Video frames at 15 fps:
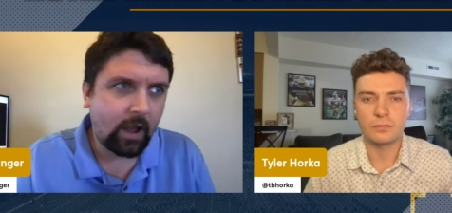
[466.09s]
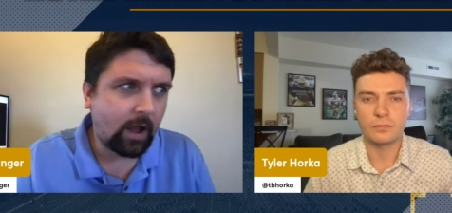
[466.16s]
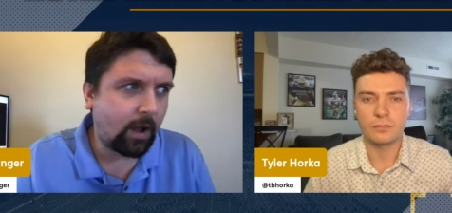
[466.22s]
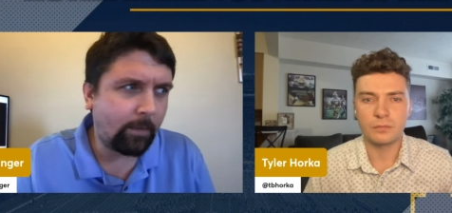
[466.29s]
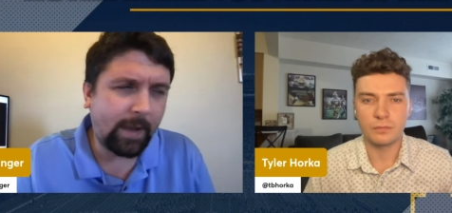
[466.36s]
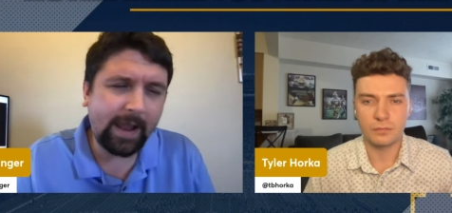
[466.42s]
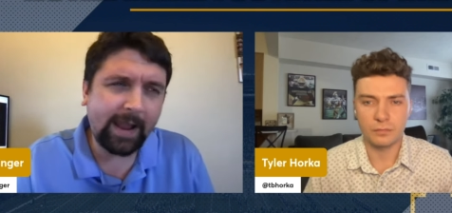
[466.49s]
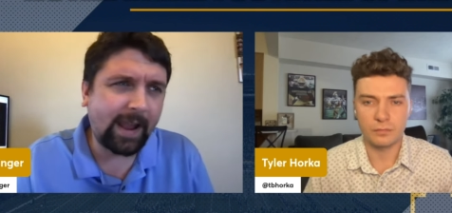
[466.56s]

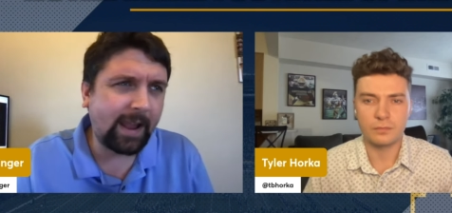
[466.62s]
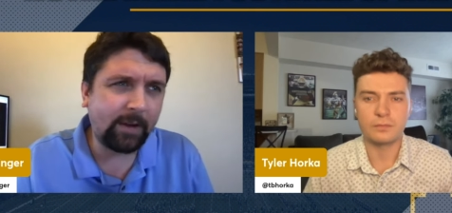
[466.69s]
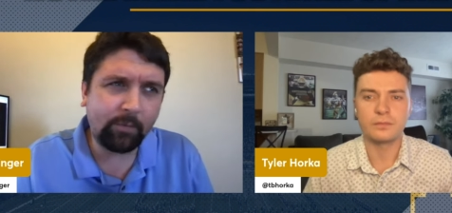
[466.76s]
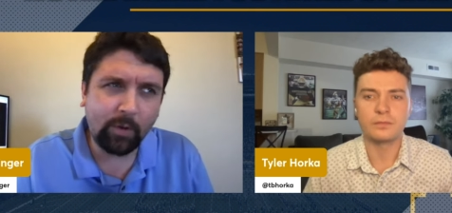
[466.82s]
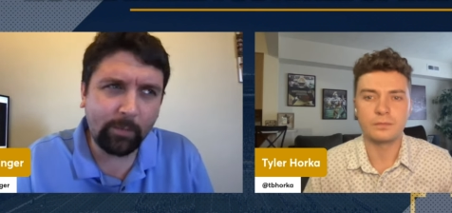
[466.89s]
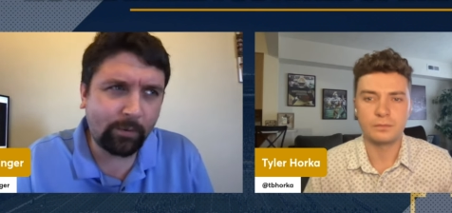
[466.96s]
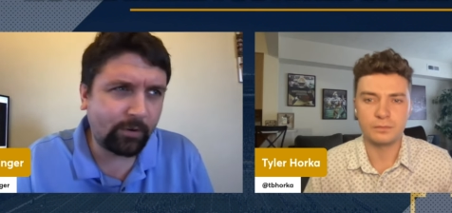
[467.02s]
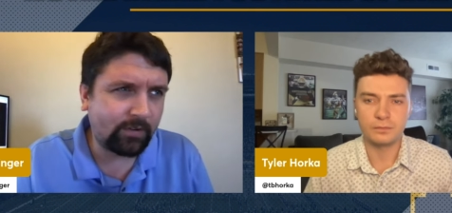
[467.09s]
Speaker 1: Um, I, I had
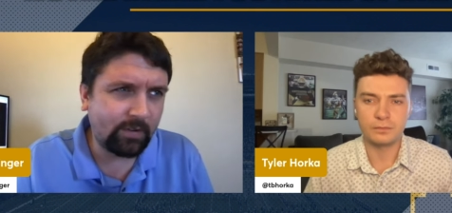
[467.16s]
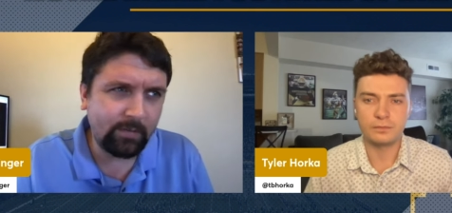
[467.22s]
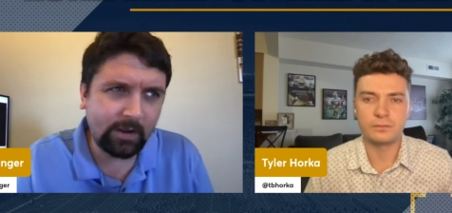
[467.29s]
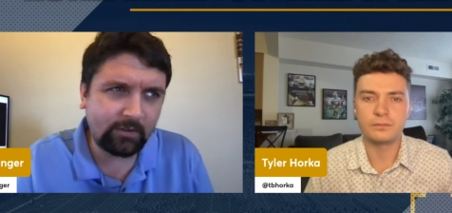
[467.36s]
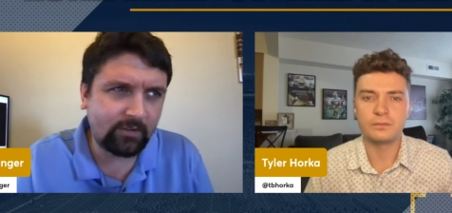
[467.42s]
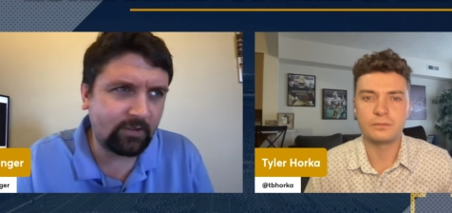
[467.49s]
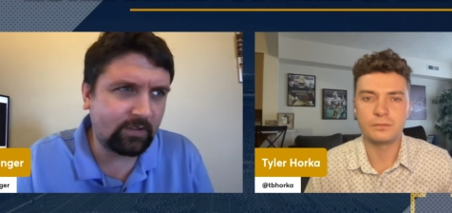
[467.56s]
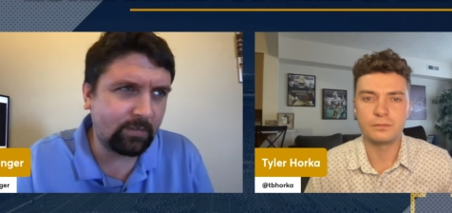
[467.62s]
one person
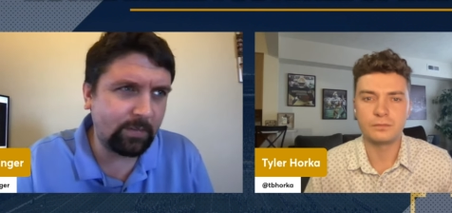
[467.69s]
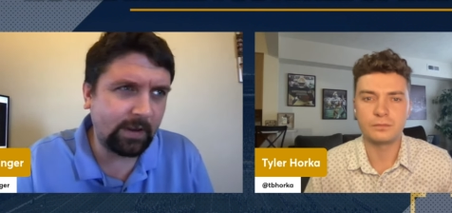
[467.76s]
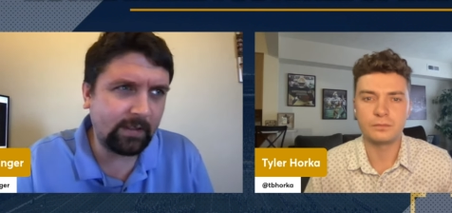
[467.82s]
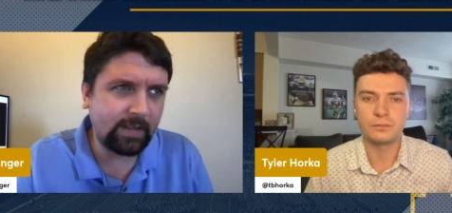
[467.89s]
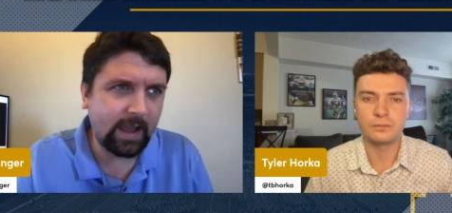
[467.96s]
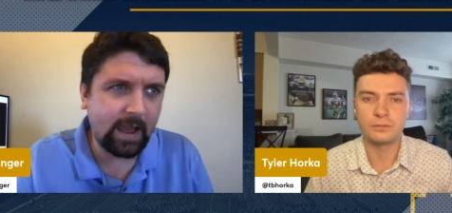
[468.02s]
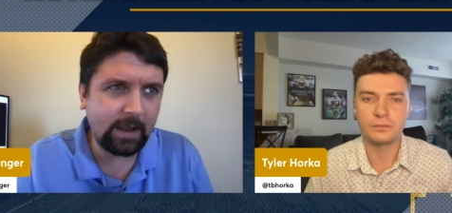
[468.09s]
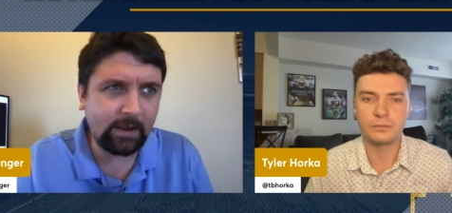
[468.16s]
mention to me
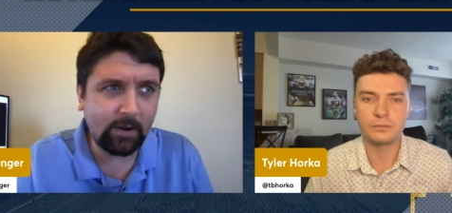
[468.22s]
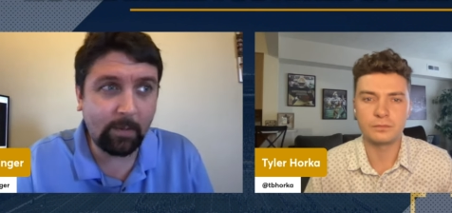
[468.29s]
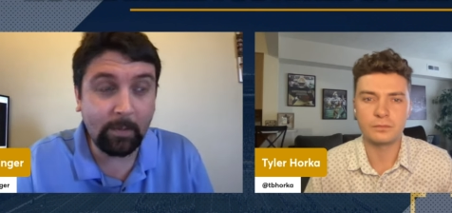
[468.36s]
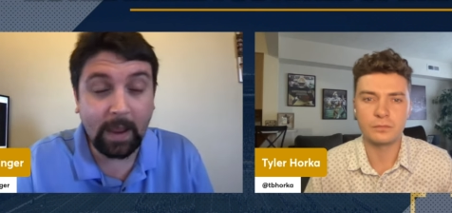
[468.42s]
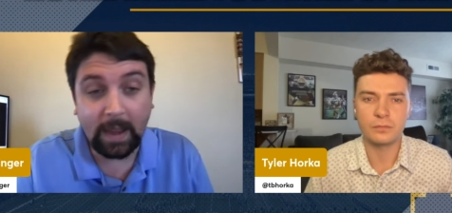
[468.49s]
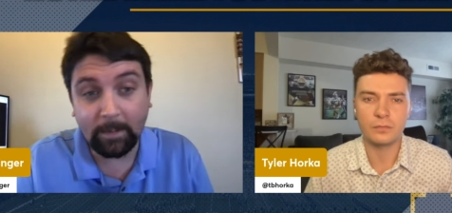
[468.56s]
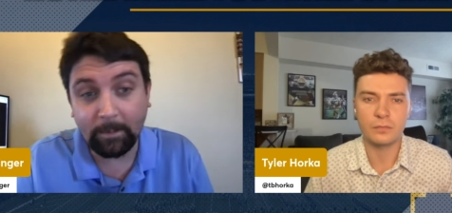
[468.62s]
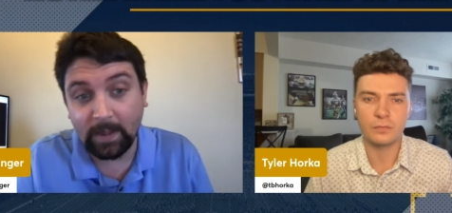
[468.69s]
that, you know,
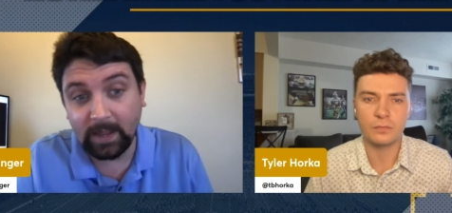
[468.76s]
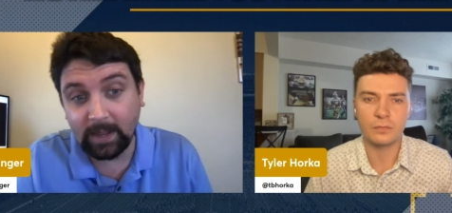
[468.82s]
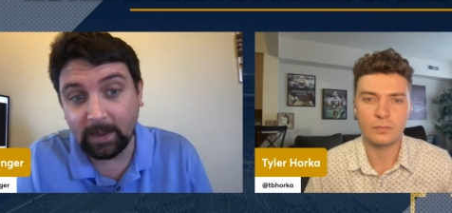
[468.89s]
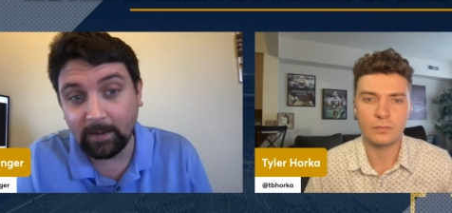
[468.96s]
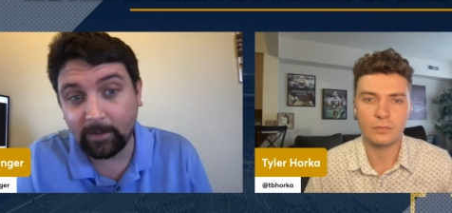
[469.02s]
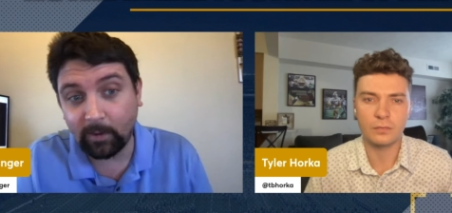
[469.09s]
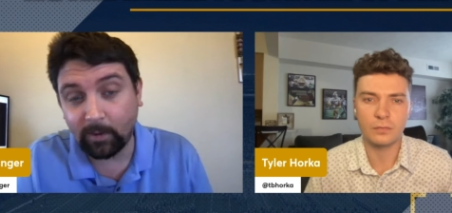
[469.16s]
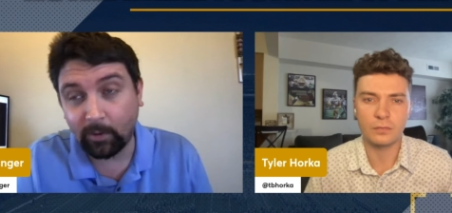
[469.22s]

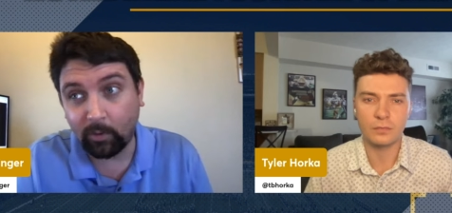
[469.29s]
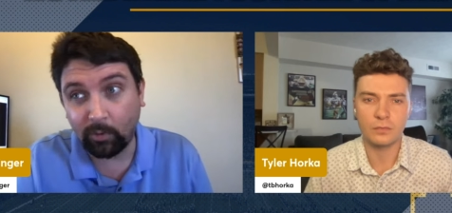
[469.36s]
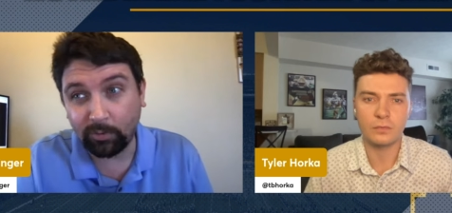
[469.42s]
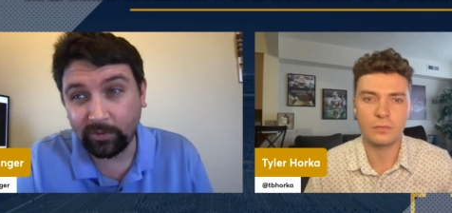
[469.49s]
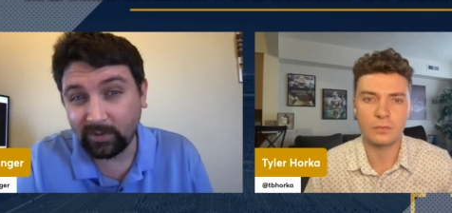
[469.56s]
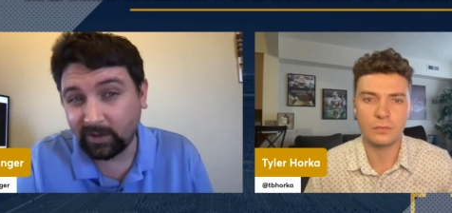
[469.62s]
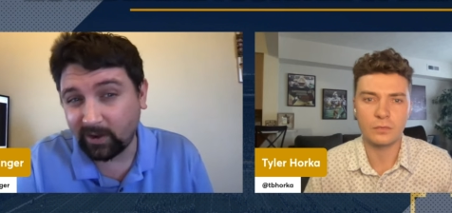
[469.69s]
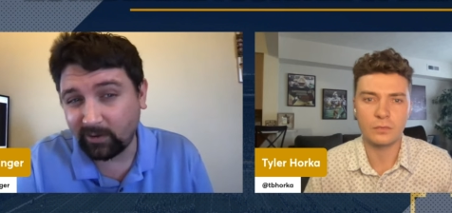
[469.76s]
maybe
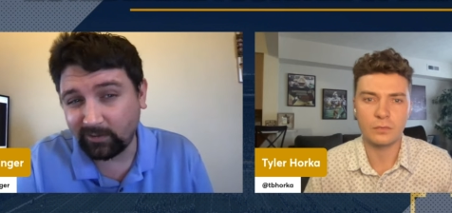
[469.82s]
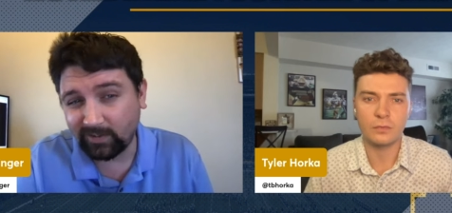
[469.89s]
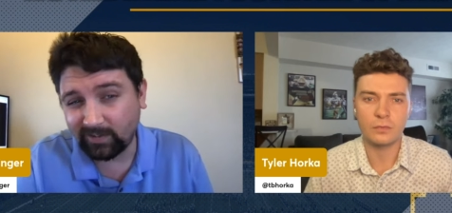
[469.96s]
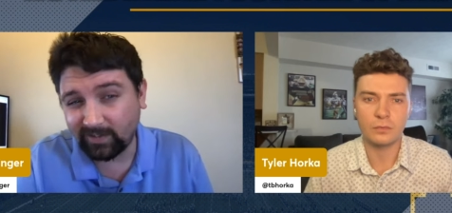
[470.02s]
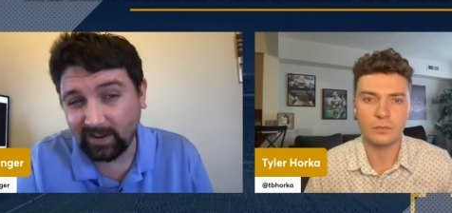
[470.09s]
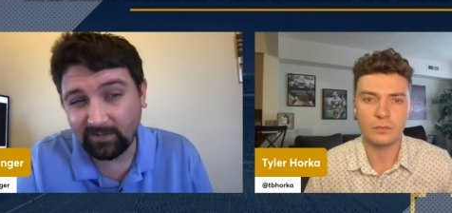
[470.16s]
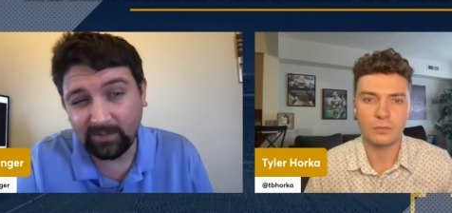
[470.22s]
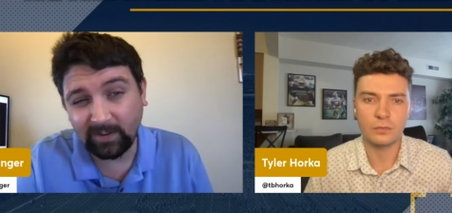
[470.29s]
Golden
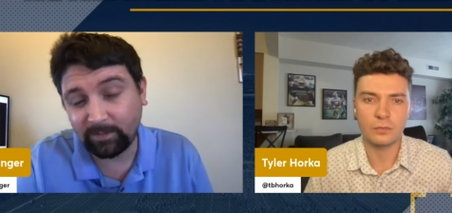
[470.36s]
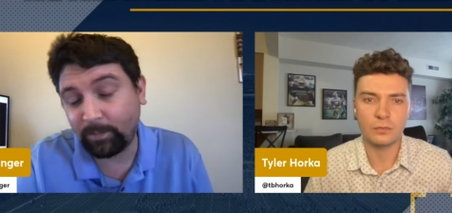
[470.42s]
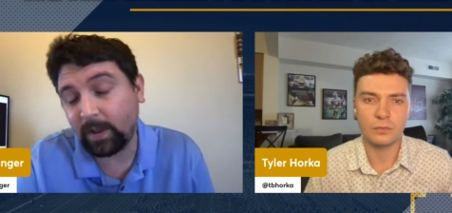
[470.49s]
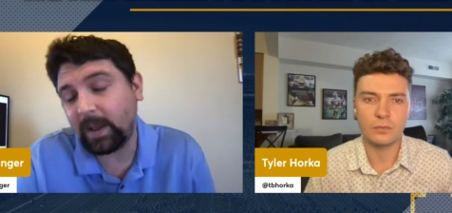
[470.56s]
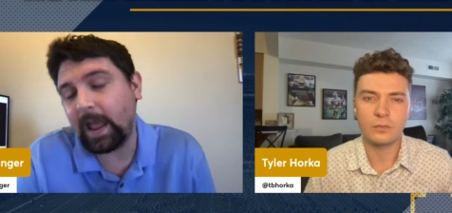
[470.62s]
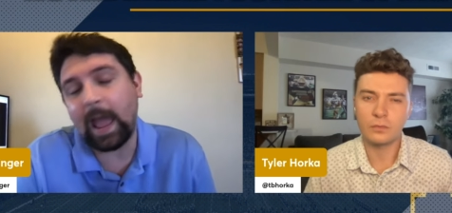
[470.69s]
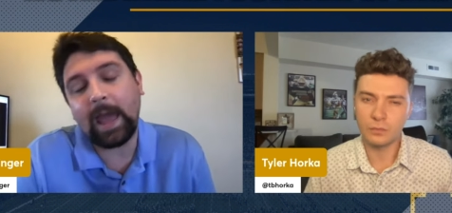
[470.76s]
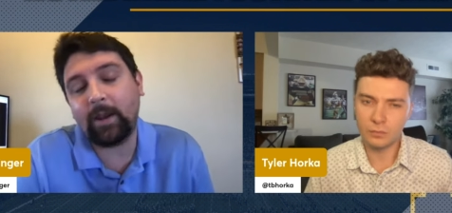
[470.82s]
coaches safeties,
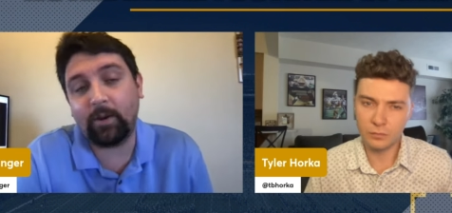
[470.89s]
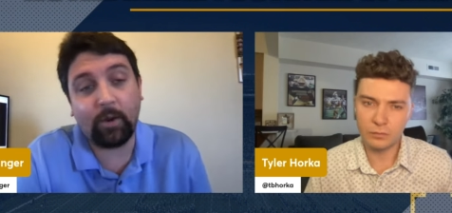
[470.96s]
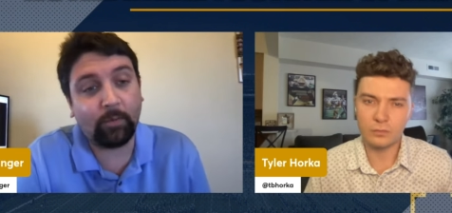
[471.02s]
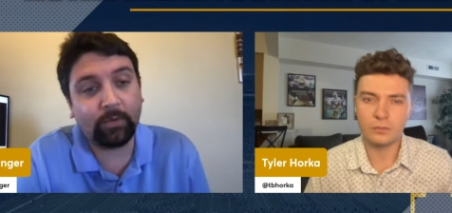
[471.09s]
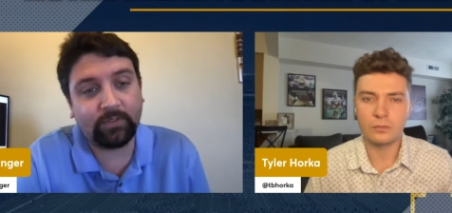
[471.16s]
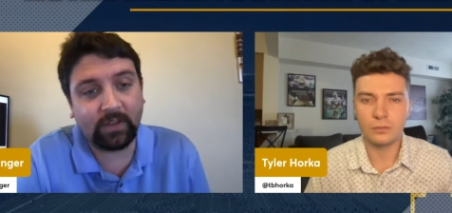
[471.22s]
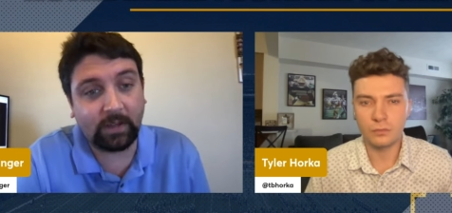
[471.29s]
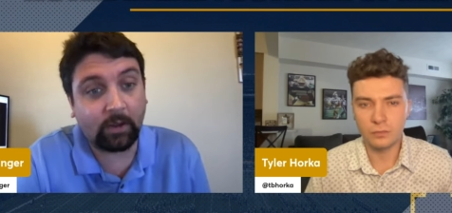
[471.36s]
but I don't know.
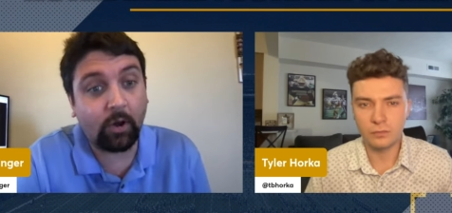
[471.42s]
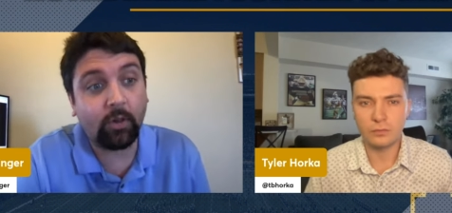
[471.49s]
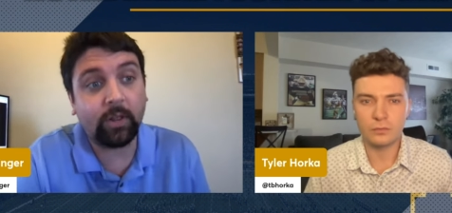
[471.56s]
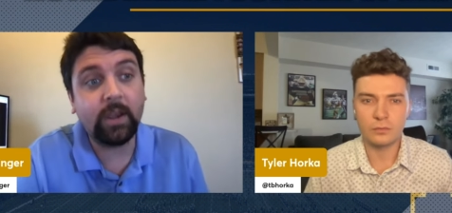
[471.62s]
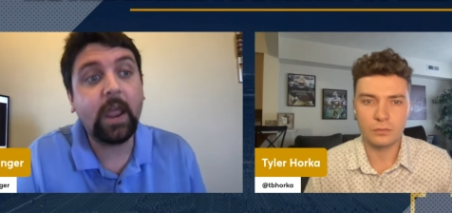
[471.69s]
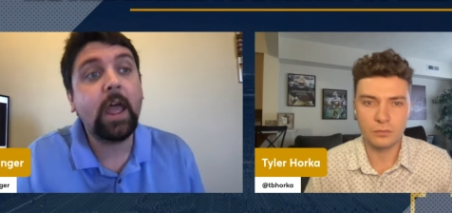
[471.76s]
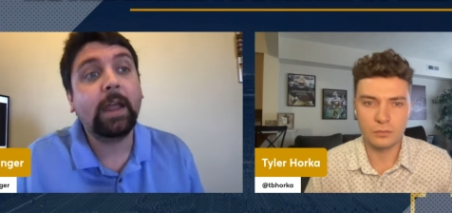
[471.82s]
We'll see. Golden,